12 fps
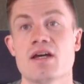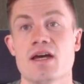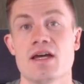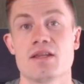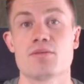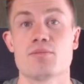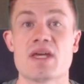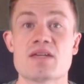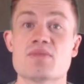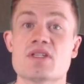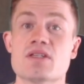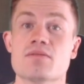and
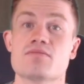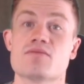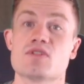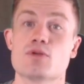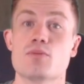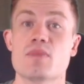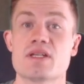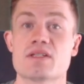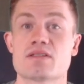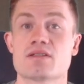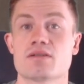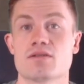maybe you
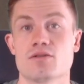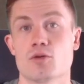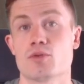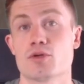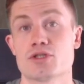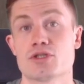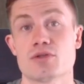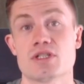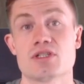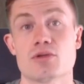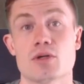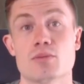missed the
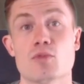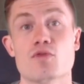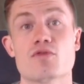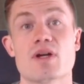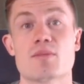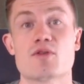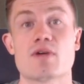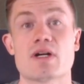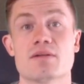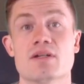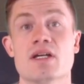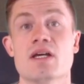opportunity on move number one.
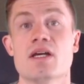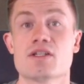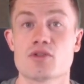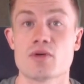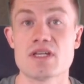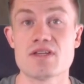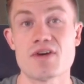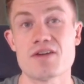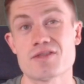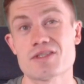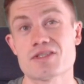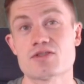So
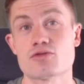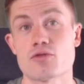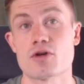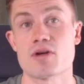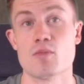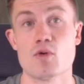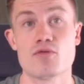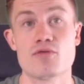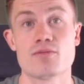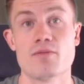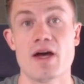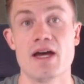e5 is a stronger
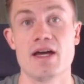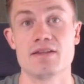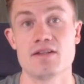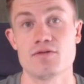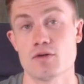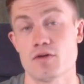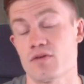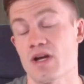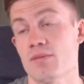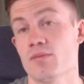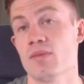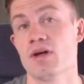move, and if you have
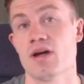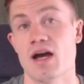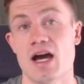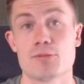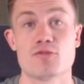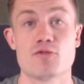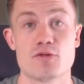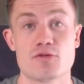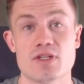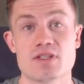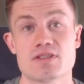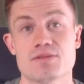come up with
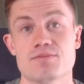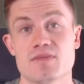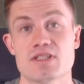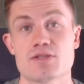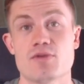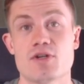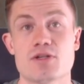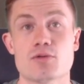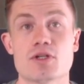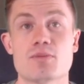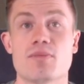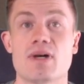this, that's very
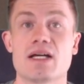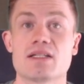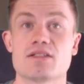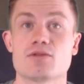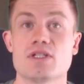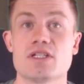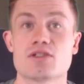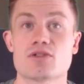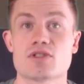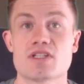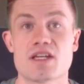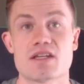good, but you need to
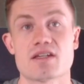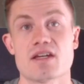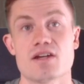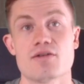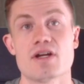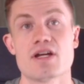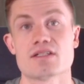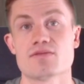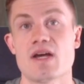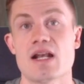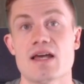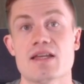take care as
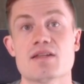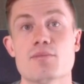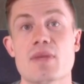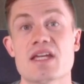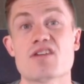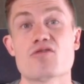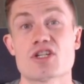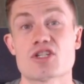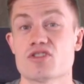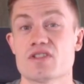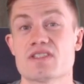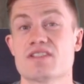well. And the main
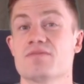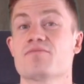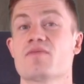question is